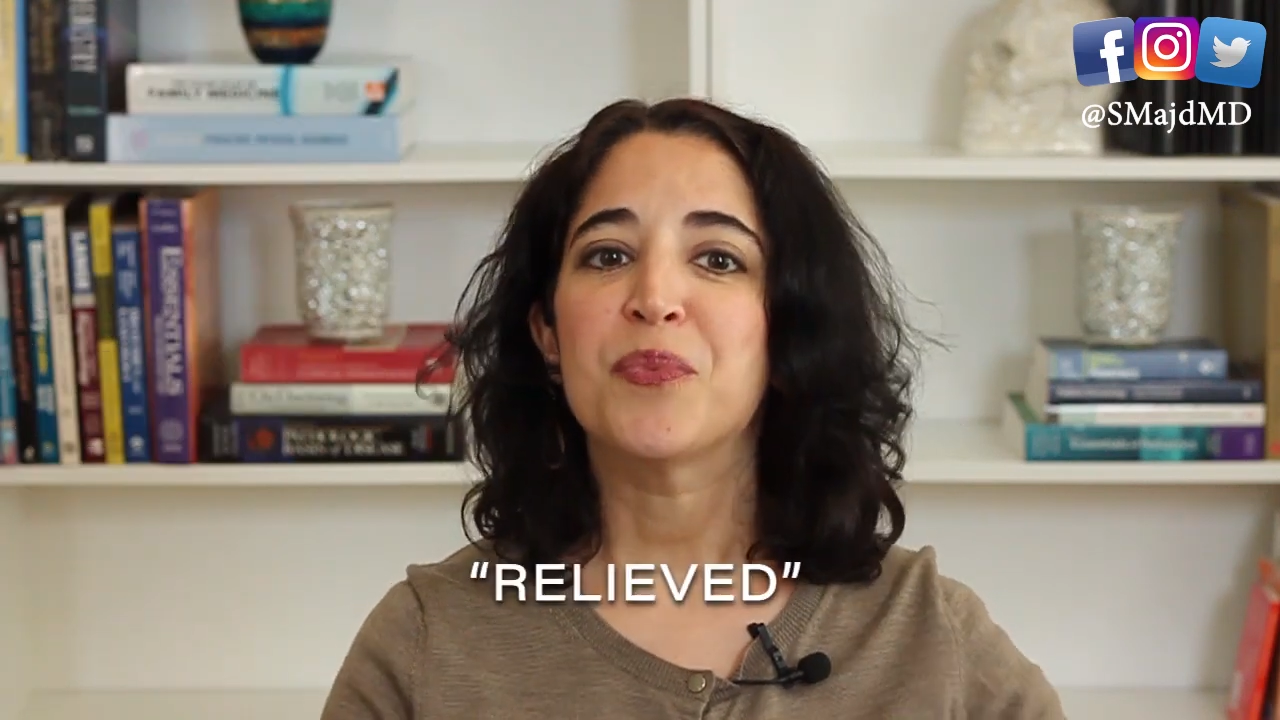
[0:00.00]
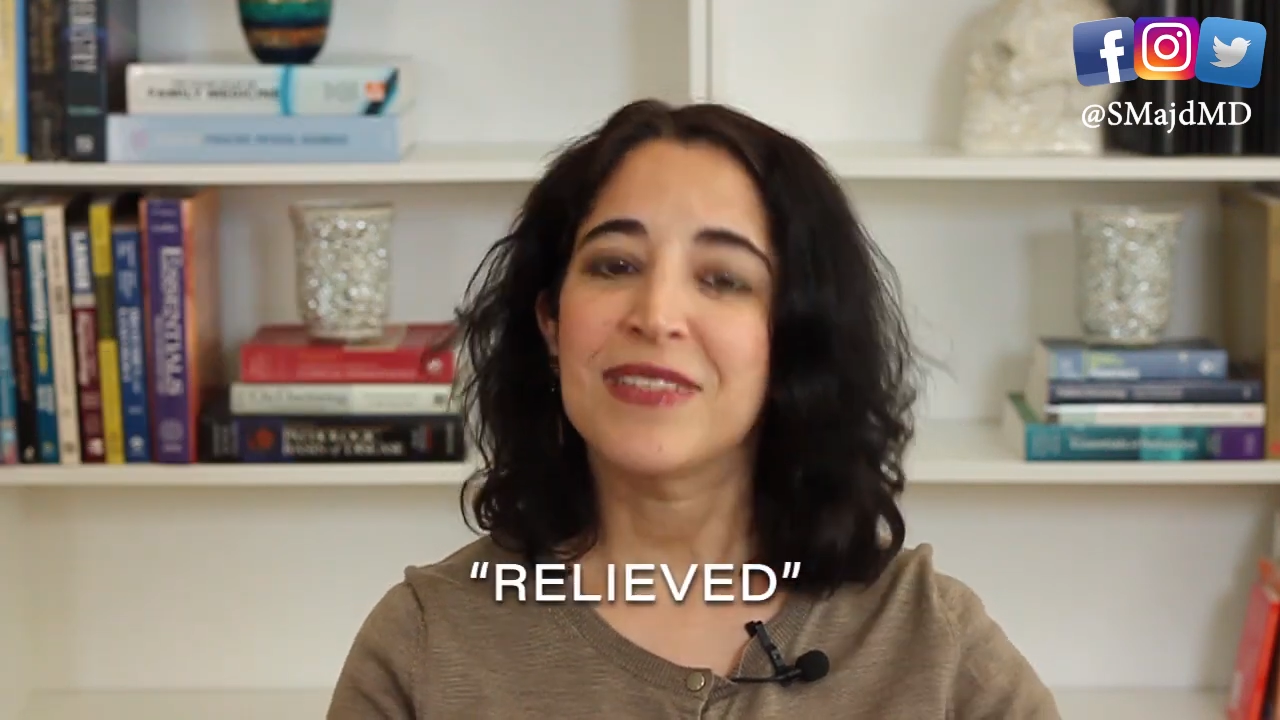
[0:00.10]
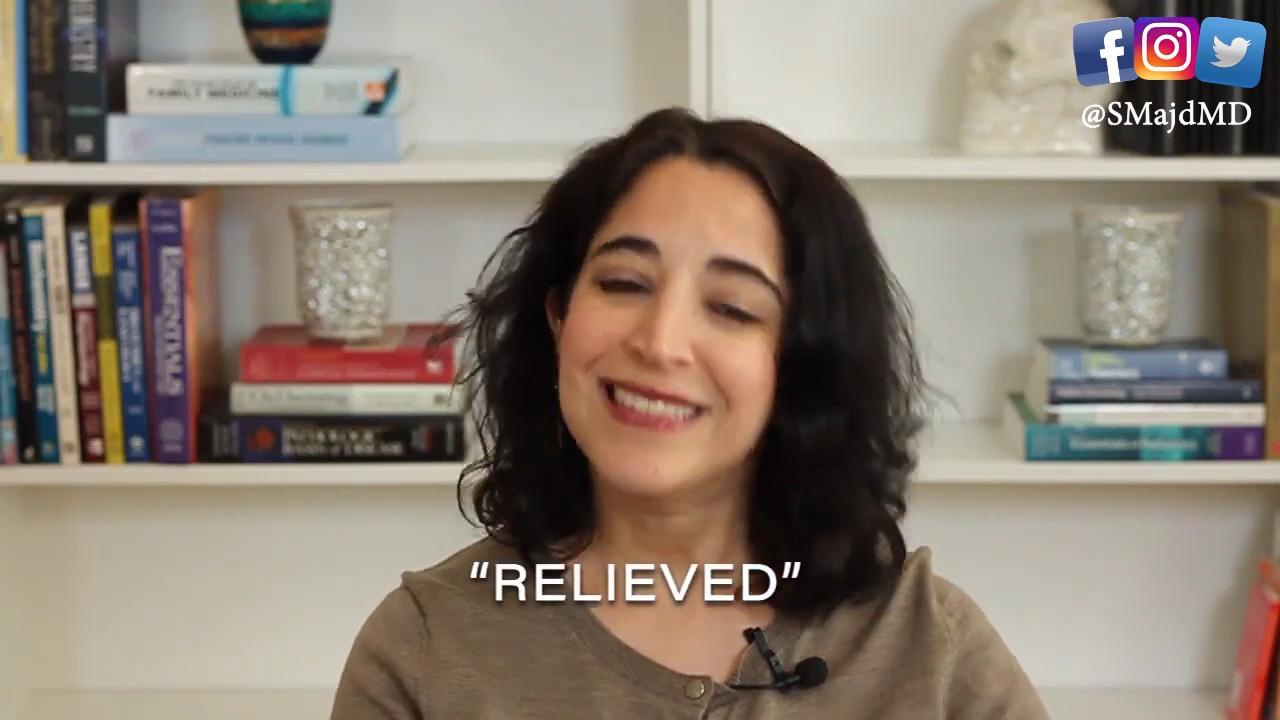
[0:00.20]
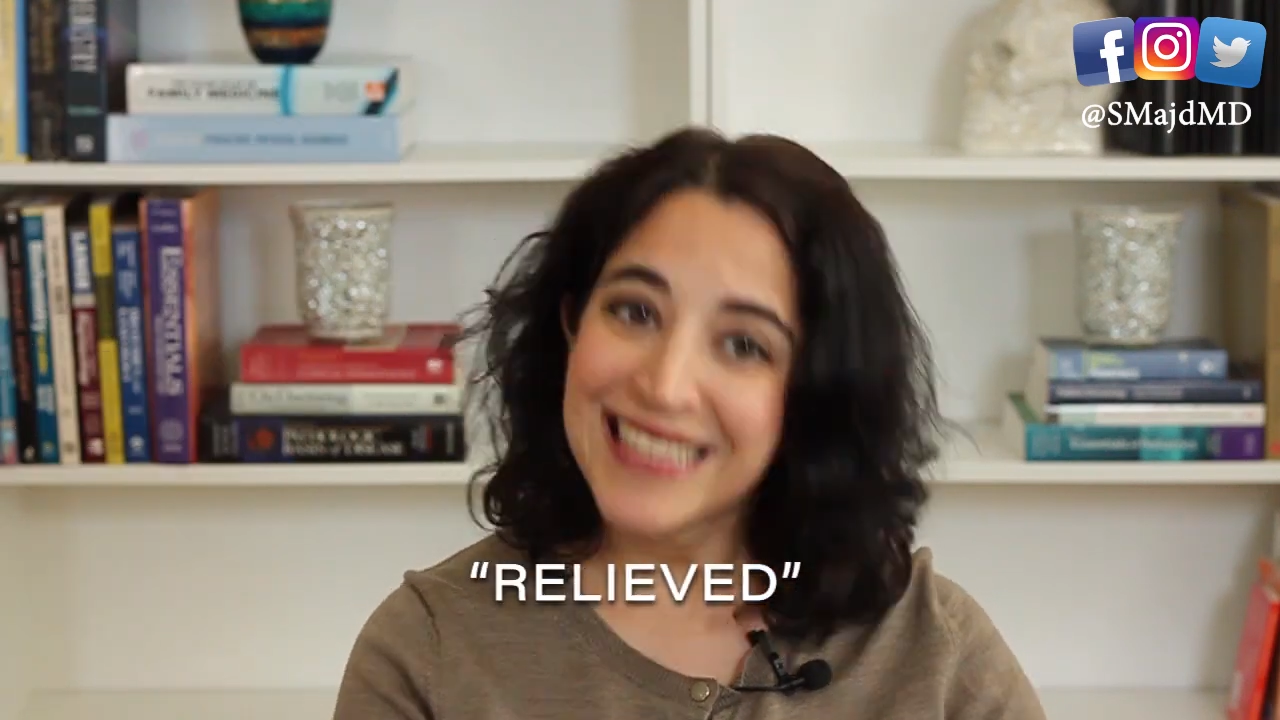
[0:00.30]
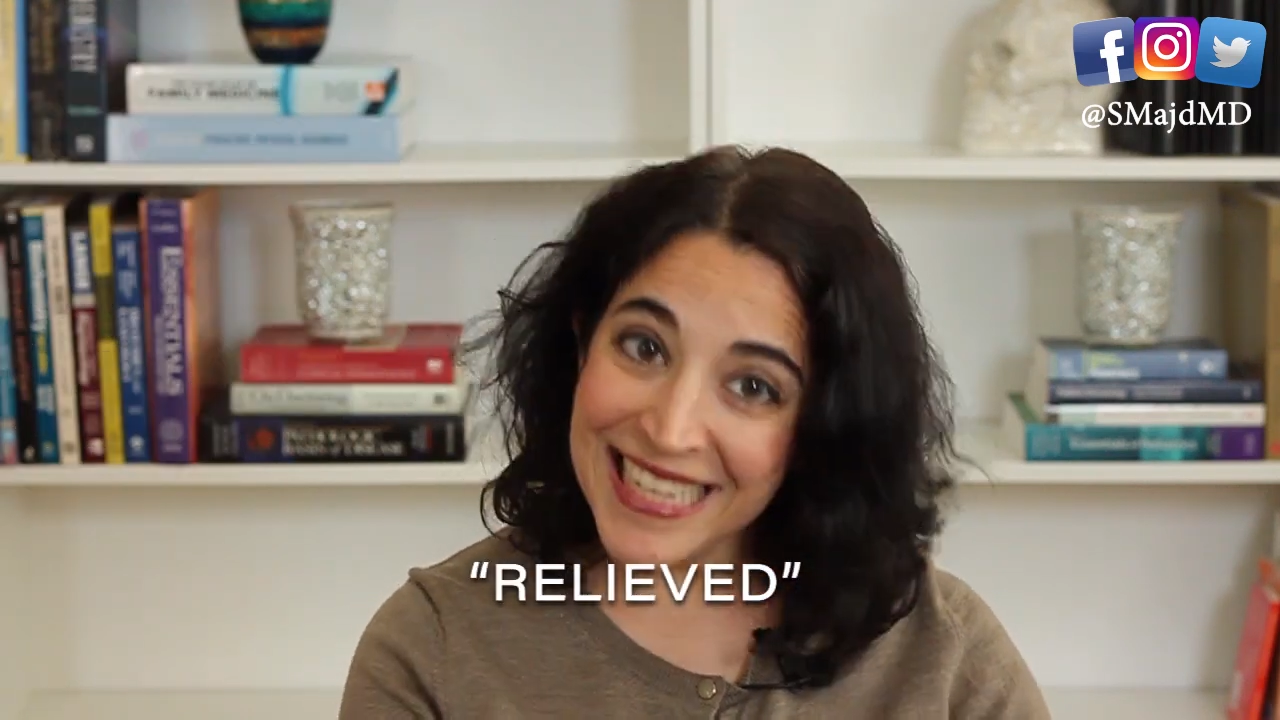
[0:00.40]

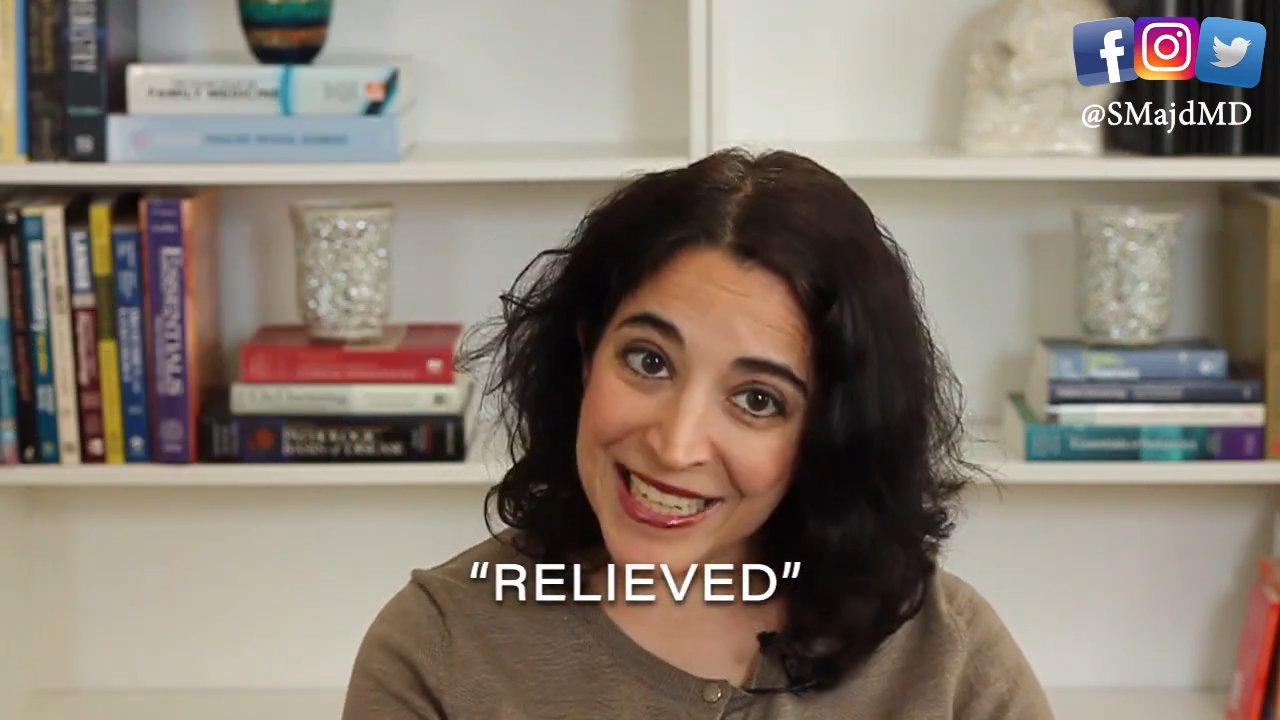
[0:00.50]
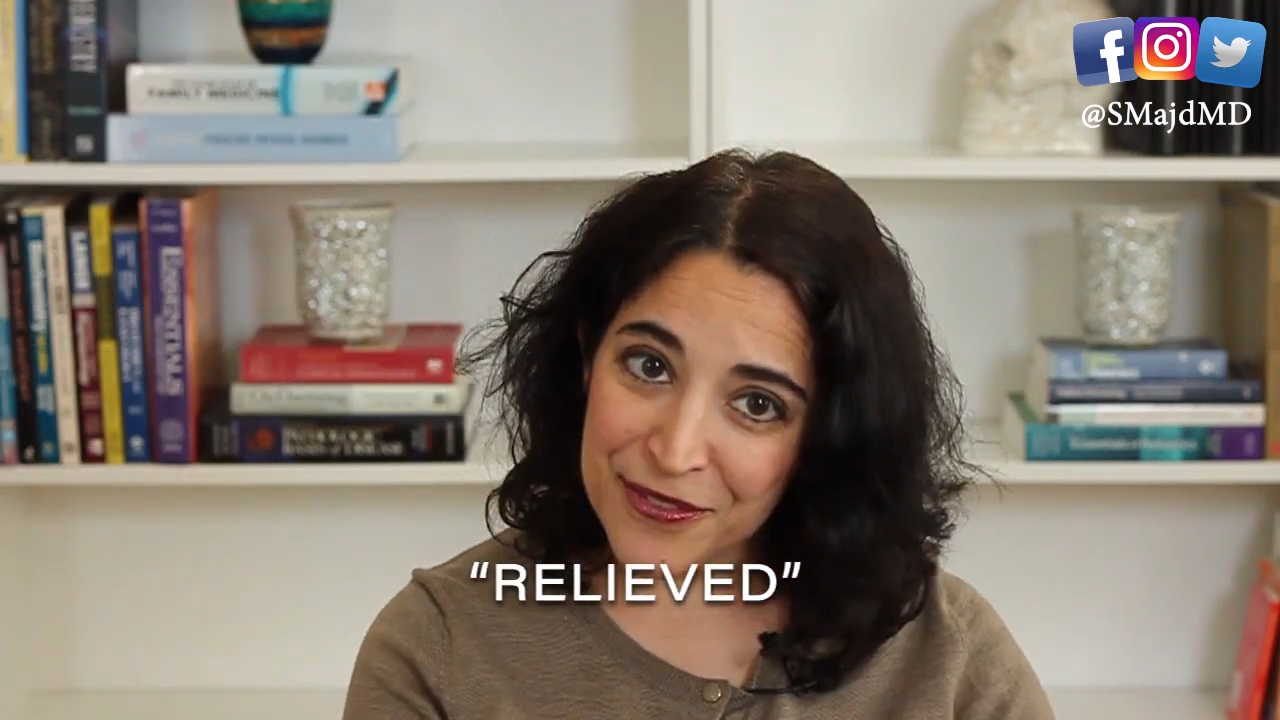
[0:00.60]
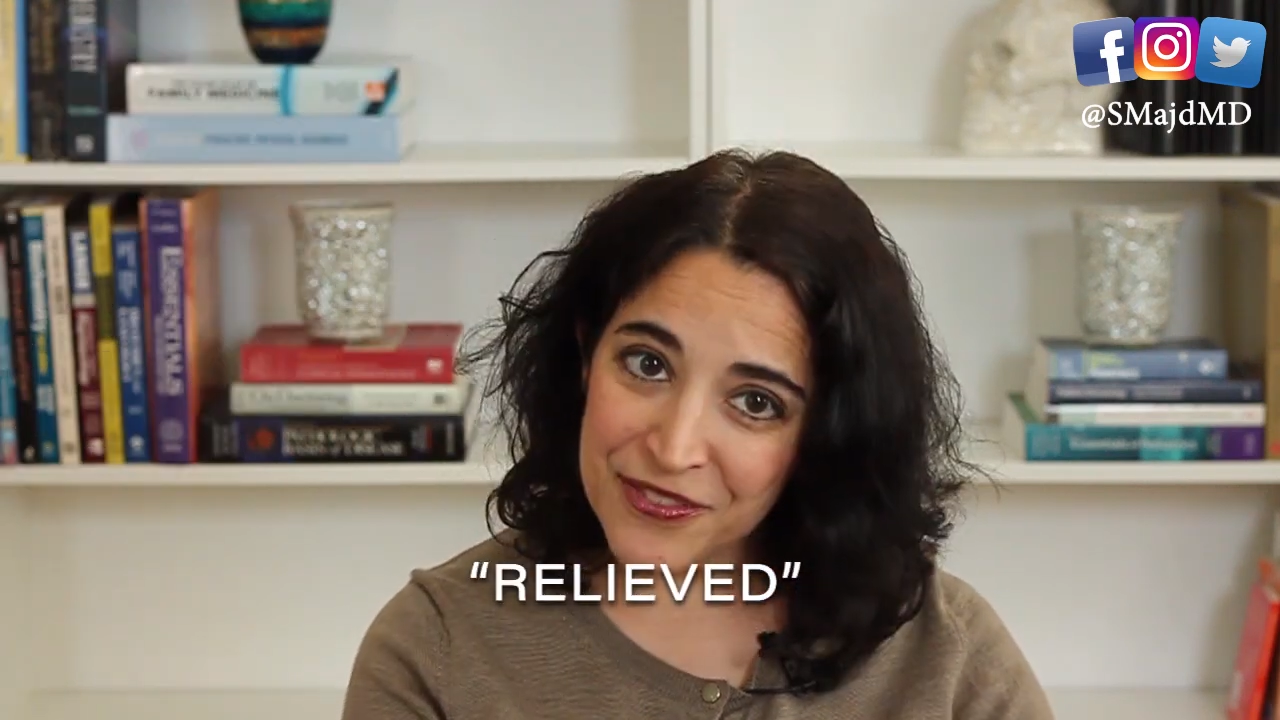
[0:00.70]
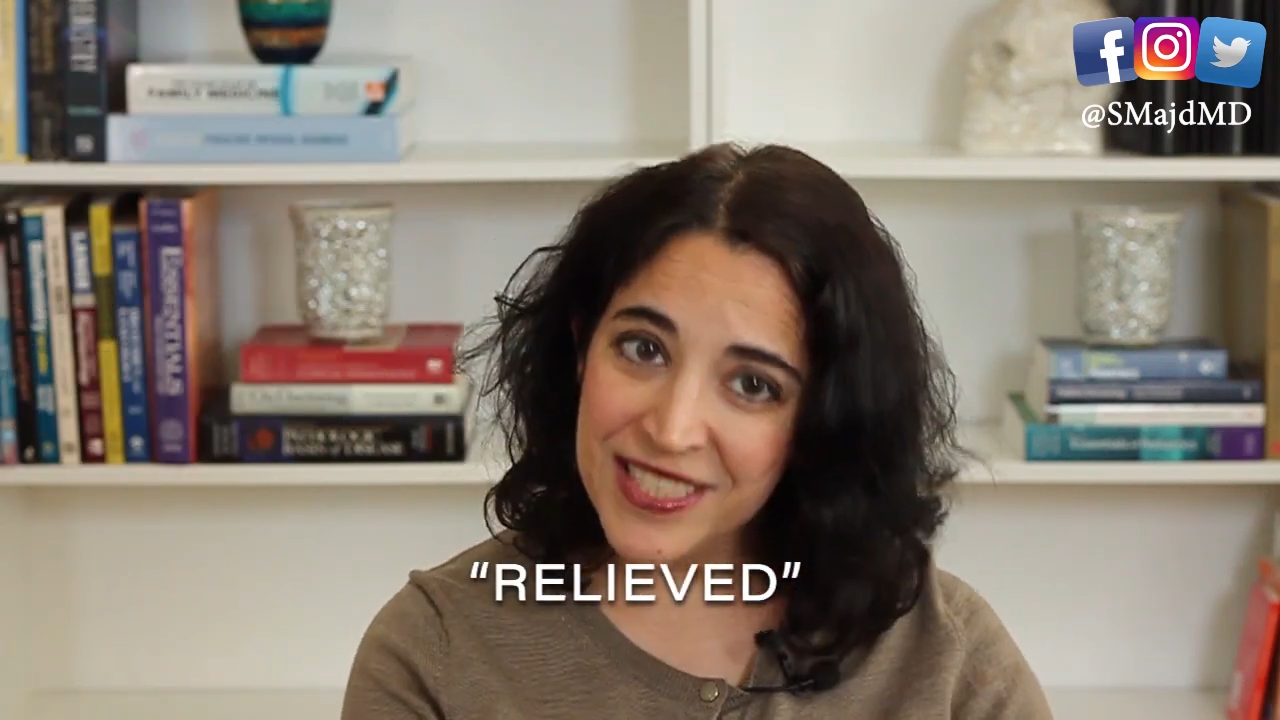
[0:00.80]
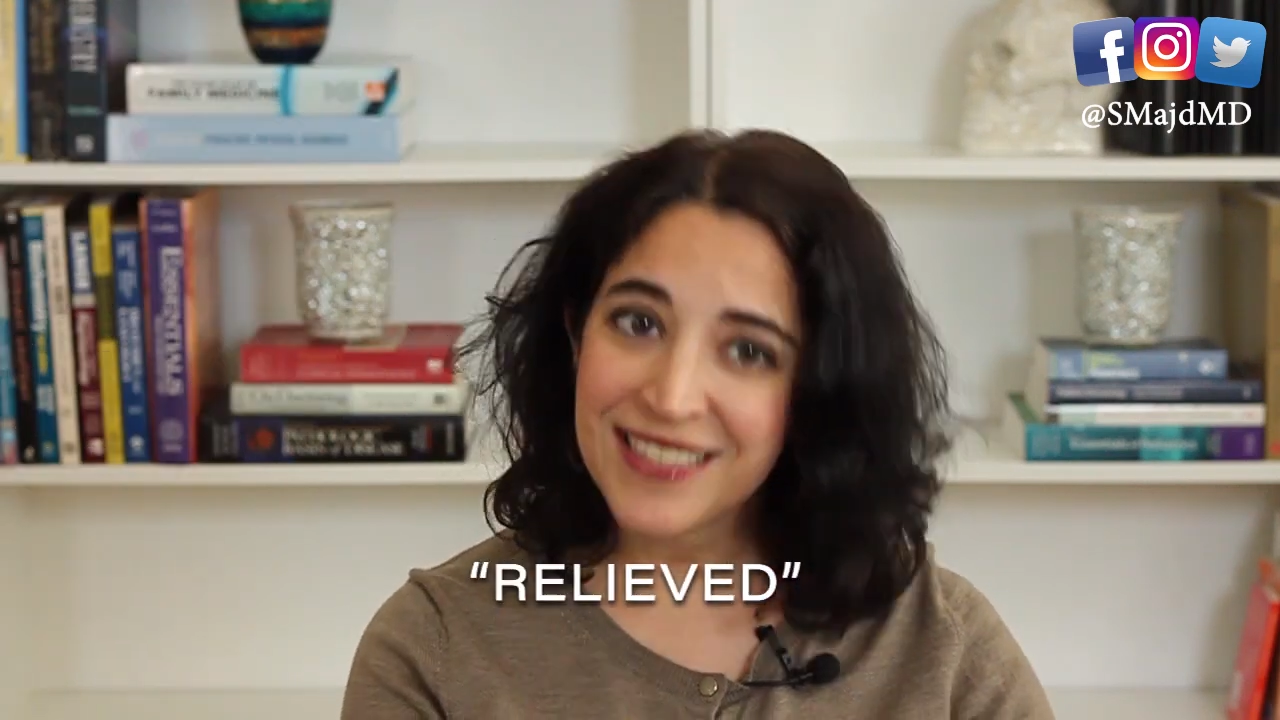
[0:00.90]

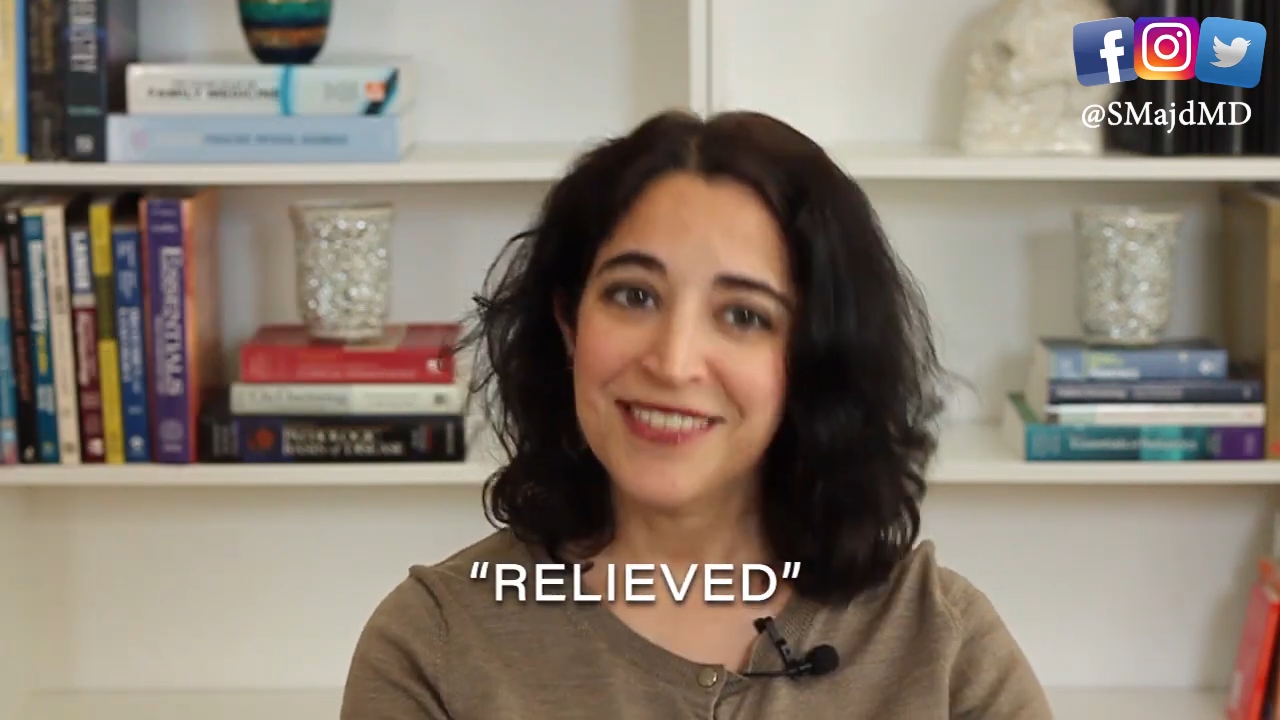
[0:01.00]
relieved